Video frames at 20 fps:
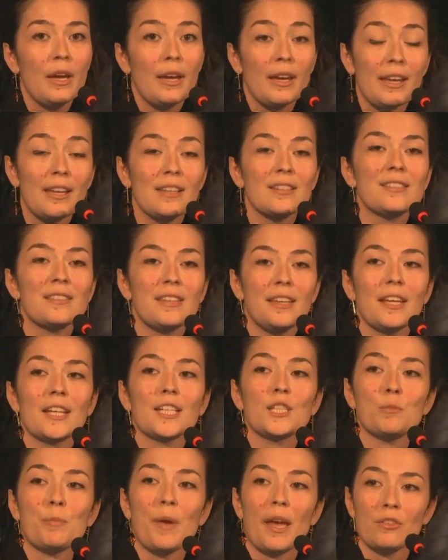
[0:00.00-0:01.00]
is the
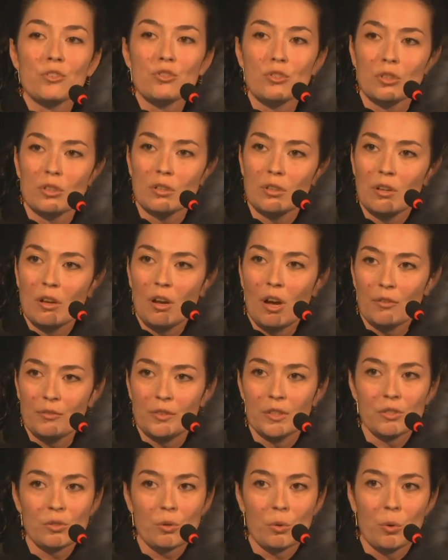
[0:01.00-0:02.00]
expansion of
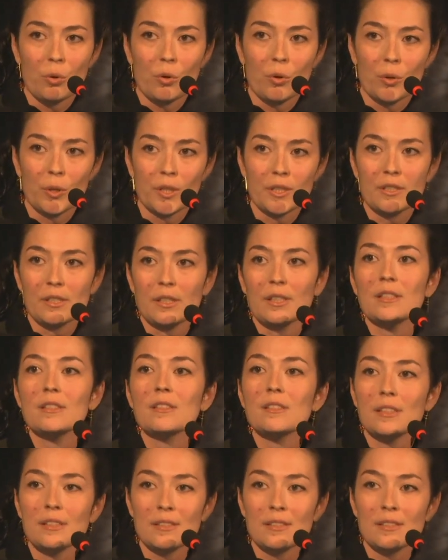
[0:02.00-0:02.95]
this cohort, is